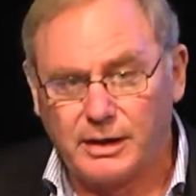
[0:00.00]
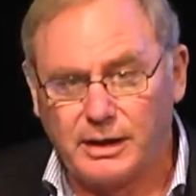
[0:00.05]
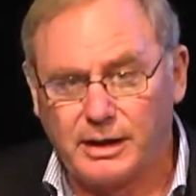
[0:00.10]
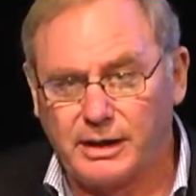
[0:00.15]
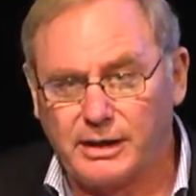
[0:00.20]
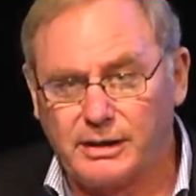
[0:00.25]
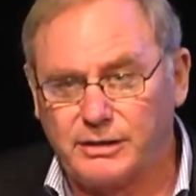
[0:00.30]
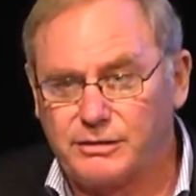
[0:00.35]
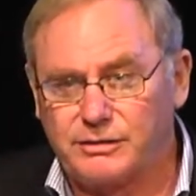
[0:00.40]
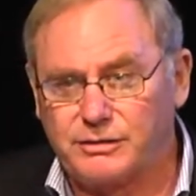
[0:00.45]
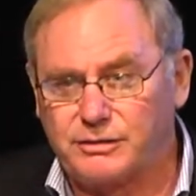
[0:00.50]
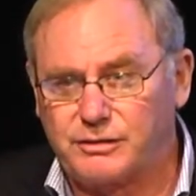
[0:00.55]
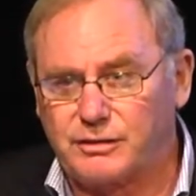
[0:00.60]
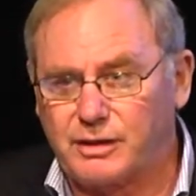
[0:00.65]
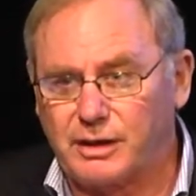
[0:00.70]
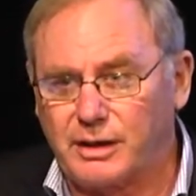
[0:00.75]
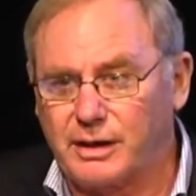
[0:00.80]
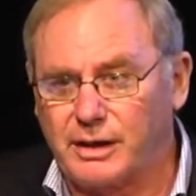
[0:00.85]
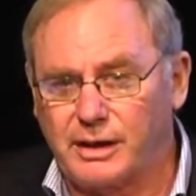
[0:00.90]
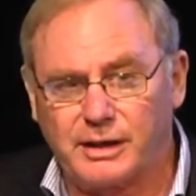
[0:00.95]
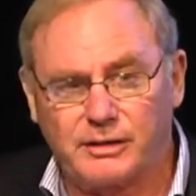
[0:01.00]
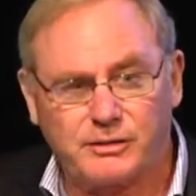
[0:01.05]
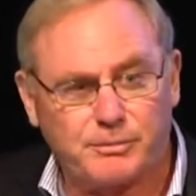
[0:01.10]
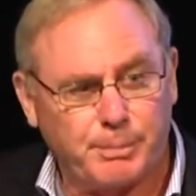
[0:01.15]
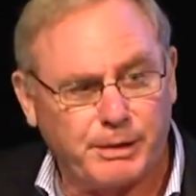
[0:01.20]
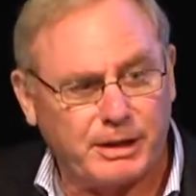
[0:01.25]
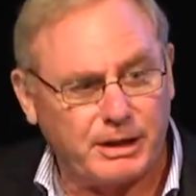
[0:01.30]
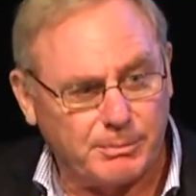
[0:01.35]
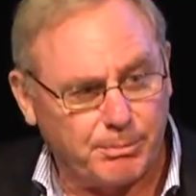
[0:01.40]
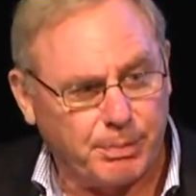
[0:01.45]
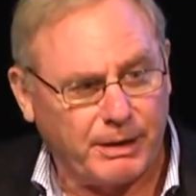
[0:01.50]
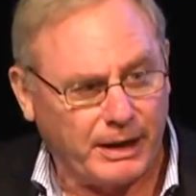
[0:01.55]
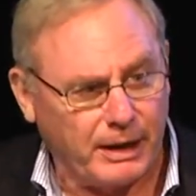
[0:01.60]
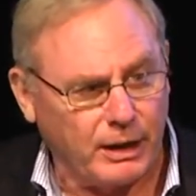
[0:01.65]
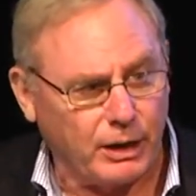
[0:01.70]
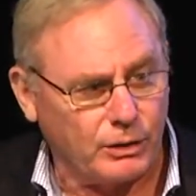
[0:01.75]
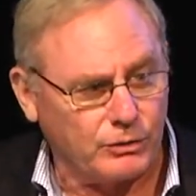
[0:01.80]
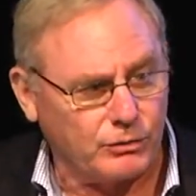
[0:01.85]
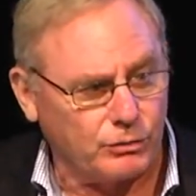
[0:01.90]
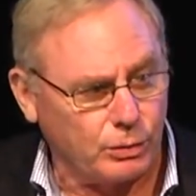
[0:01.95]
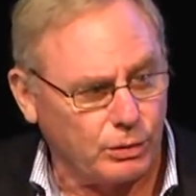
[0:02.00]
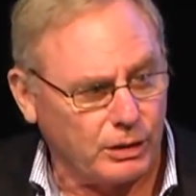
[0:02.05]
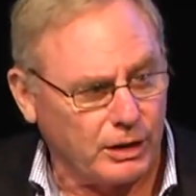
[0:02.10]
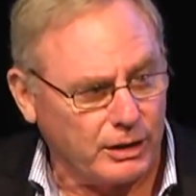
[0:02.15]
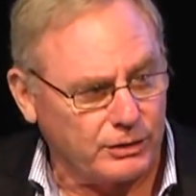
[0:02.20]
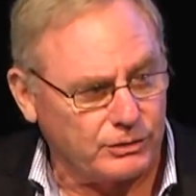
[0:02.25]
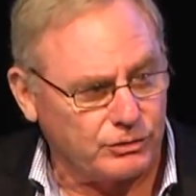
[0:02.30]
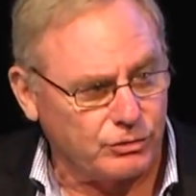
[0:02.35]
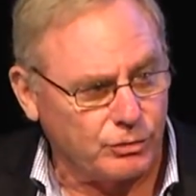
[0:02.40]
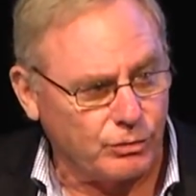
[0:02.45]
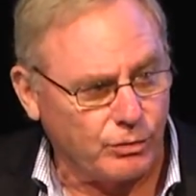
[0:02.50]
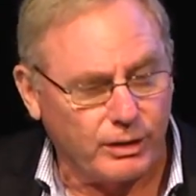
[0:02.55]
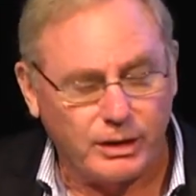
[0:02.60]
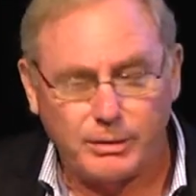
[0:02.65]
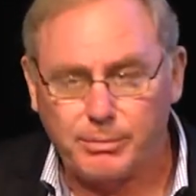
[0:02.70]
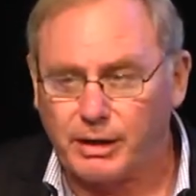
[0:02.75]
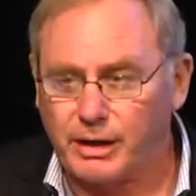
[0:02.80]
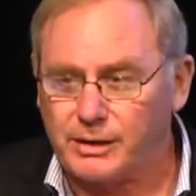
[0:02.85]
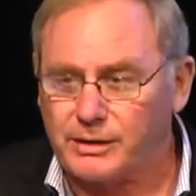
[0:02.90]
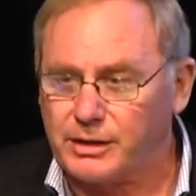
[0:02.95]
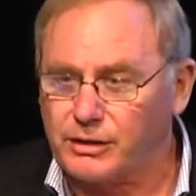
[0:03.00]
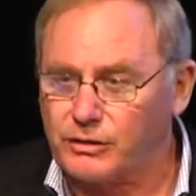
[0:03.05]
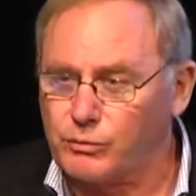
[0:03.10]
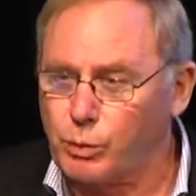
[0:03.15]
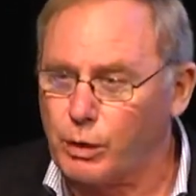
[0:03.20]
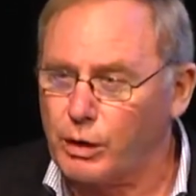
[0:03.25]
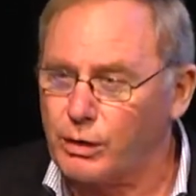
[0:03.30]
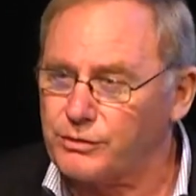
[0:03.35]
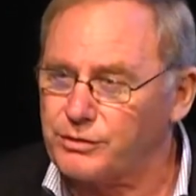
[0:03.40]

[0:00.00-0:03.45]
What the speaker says: is being powered to a large degree about that as well.